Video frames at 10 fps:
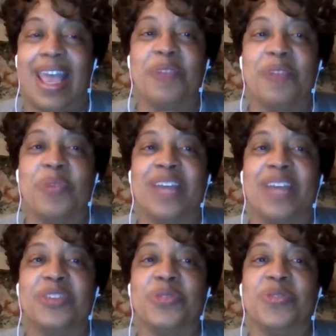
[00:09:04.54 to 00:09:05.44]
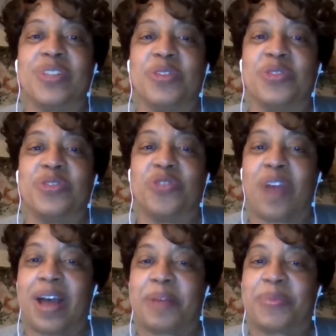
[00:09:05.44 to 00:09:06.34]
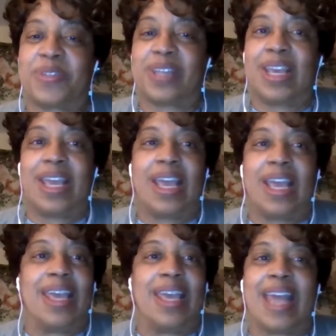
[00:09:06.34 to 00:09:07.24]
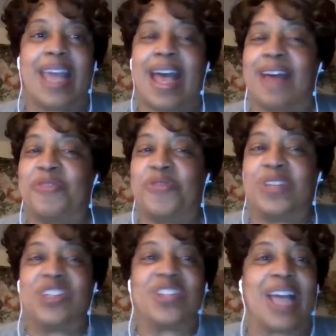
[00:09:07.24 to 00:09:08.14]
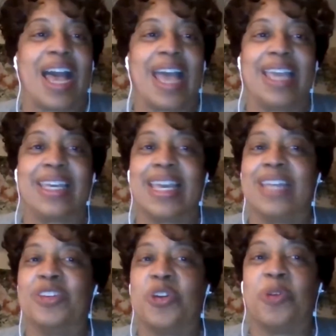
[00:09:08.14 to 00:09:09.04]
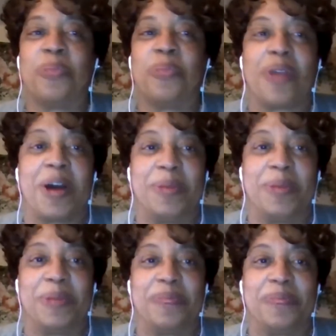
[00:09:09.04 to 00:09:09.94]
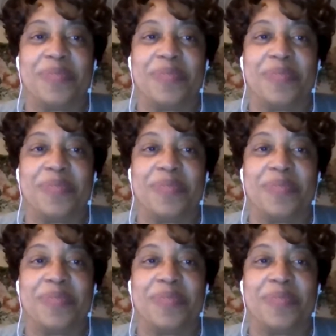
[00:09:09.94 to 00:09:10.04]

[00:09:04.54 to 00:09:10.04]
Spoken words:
And when I use those drops, I finished the hike in no problem.